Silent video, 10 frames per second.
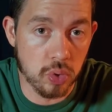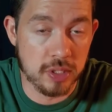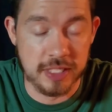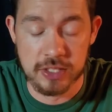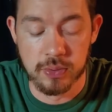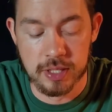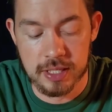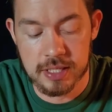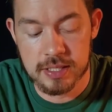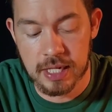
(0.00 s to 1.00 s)
because that's what it
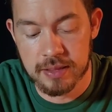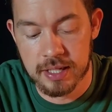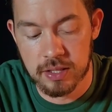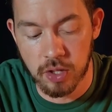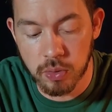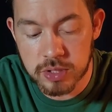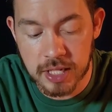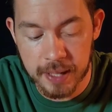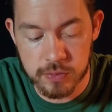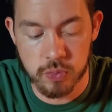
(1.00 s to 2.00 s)
is, I think those
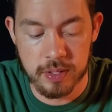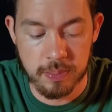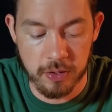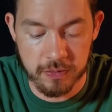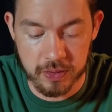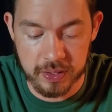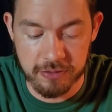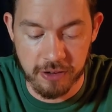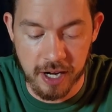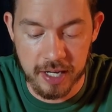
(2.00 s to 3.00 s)
games will be perfectly
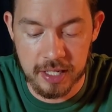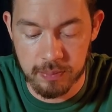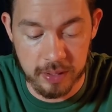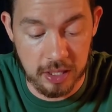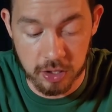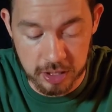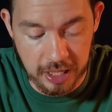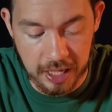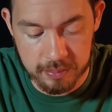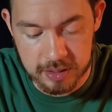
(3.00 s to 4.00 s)
fine and be good
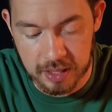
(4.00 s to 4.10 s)
games.